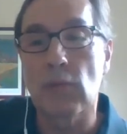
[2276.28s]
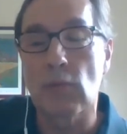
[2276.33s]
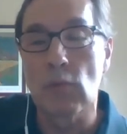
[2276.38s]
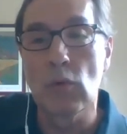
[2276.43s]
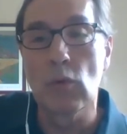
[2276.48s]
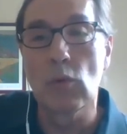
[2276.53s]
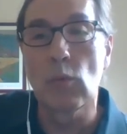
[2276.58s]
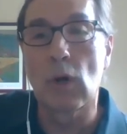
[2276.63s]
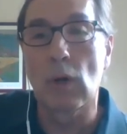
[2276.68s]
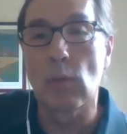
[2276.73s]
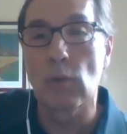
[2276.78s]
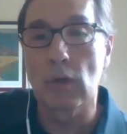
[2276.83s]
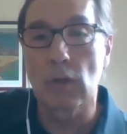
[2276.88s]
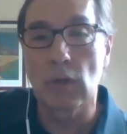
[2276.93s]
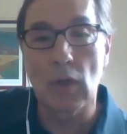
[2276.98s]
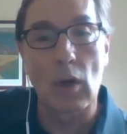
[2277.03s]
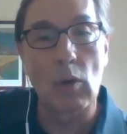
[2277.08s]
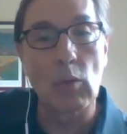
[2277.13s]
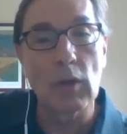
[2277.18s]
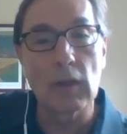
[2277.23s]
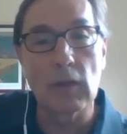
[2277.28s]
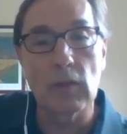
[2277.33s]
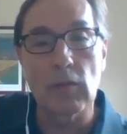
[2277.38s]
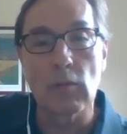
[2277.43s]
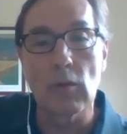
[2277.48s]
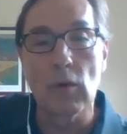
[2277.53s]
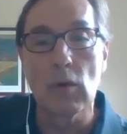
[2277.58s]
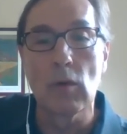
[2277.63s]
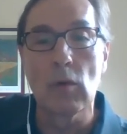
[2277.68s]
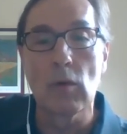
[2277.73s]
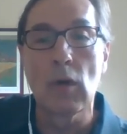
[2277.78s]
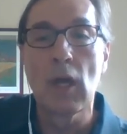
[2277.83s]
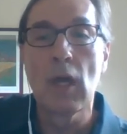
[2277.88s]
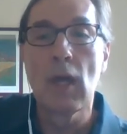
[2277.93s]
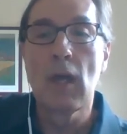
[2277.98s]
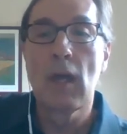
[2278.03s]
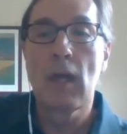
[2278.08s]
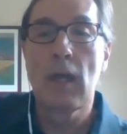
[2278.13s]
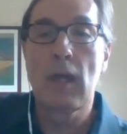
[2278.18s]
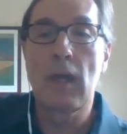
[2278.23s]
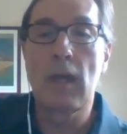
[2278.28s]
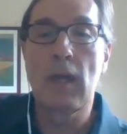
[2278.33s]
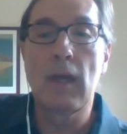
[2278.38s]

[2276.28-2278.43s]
to get through what we're going through,